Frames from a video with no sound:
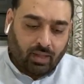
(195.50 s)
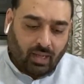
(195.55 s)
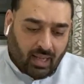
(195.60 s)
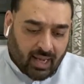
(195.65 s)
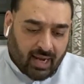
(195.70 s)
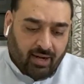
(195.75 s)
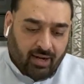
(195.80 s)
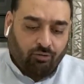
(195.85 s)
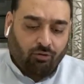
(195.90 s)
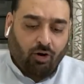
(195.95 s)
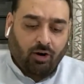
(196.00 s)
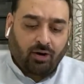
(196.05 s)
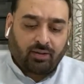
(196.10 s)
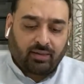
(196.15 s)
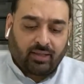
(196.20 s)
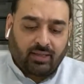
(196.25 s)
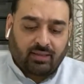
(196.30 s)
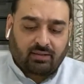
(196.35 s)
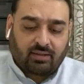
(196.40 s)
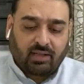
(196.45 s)
And what
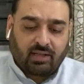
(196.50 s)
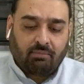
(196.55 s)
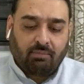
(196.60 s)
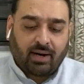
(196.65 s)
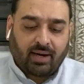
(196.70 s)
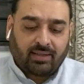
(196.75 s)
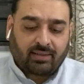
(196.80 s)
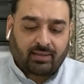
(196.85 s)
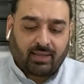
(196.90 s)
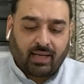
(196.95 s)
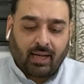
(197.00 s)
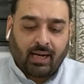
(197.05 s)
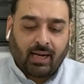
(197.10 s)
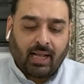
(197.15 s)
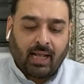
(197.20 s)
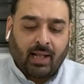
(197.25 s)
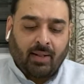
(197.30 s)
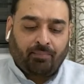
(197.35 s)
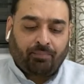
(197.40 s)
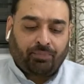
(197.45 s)
these demands are,
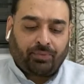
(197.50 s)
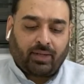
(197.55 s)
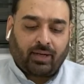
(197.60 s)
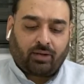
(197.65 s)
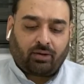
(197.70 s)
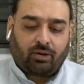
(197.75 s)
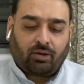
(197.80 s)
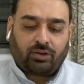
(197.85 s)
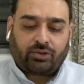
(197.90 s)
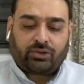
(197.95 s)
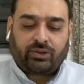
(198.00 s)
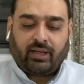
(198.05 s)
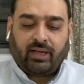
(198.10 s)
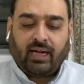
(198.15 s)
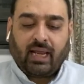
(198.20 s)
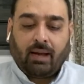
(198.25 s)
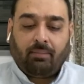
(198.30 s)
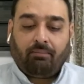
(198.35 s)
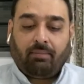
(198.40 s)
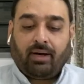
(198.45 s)
that
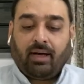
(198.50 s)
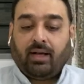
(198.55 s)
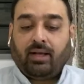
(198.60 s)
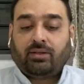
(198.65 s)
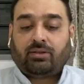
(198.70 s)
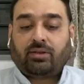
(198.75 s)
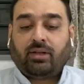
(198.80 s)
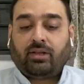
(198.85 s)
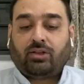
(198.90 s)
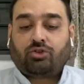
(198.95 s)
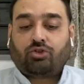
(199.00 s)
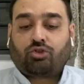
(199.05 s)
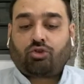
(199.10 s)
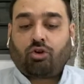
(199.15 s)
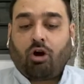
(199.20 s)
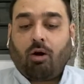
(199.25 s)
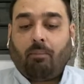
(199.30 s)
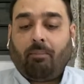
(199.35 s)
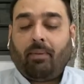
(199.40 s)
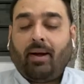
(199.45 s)
Australia must
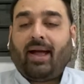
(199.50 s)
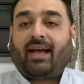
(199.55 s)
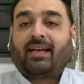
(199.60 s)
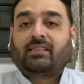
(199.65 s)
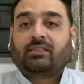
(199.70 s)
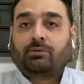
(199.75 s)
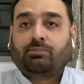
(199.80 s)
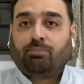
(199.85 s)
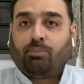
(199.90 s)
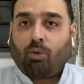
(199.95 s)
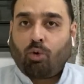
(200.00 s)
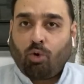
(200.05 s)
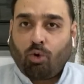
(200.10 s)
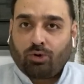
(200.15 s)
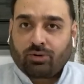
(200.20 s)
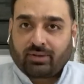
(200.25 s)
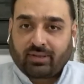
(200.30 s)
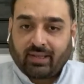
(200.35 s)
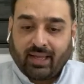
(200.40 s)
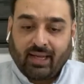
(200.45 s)
stop
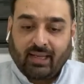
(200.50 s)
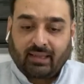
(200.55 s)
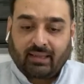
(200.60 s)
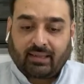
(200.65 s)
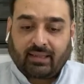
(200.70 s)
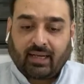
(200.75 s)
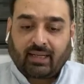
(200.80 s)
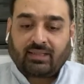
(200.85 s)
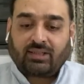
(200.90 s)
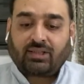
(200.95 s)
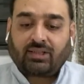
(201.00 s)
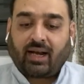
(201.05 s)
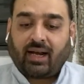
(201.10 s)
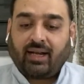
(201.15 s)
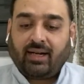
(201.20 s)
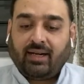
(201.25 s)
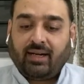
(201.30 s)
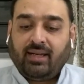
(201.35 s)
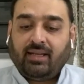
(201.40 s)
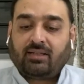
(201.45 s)
exposing the
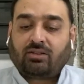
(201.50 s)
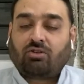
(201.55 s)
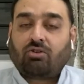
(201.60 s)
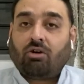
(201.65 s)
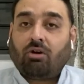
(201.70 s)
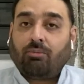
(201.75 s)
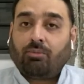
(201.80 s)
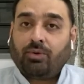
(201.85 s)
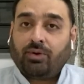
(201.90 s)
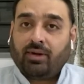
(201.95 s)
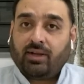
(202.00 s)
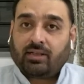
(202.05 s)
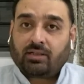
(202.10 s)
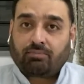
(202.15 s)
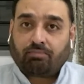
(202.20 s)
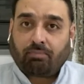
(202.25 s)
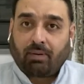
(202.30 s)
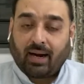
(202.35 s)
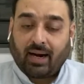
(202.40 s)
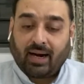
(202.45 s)
Chinese
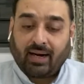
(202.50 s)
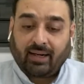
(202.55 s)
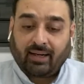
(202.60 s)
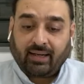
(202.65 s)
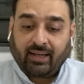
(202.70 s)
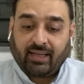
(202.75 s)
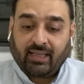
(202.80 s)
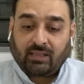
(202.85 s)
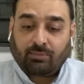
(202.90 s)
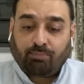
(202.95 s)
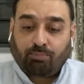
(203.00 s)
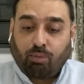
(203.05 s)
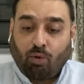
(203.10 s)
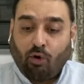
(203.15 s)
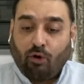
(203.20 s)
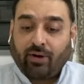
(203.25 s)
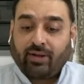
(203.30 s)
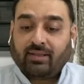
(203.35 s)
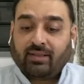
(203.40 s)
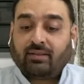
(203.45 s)
Communist Party's
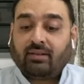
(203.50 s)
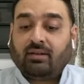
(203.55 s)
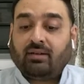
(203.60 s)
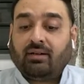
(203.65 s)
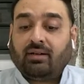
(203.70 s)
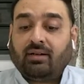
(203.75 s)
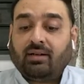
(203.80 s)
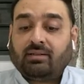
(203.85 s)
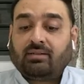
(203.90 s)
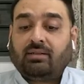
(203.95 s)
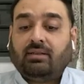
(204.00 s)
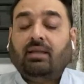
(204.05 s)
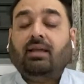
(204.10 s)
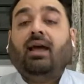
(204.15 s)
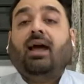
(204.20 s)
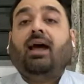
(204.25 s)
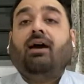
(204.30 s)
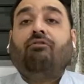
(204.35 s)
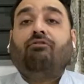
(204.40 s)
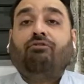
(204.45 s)
poisonous
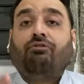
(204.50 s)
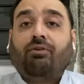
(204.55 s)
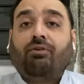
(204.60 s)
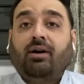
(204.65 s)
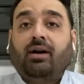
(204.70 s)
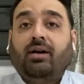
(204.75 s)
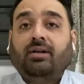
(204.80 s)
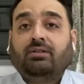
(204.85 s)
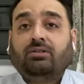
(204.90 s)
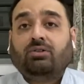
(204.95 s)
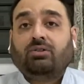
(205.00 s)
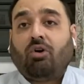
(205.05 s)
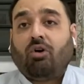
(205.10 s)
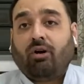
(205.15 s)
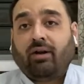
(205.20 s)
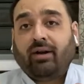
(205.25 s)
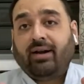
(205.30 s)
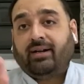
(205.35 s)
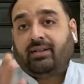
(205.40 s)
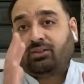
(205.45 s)
efforts
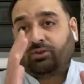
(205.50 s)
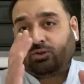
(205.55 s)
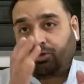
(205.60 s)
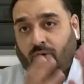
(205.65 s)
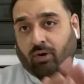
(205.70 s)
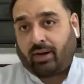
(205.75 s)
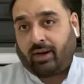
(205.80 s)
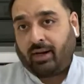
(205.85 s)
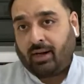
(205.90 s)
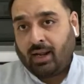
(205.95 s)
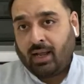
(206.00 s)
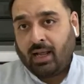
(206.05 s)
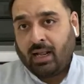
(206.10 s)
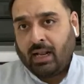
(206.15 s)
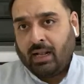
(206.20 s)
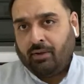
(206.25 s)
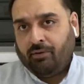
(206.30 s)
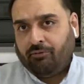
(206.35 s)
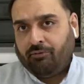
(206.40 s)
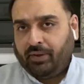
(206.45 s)
on its soil,
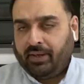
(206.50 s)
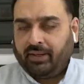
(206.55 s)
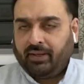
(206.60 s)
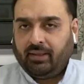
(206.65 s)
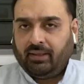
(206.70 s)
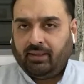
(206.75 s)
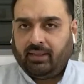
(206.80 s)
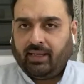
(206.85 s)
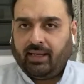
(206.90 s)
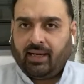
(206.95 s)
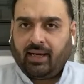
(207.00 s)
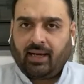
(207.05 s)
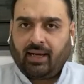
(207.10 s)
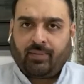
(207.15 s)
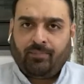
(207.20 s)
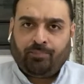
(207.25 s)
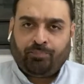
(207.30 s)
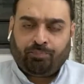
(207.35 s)
wherein they are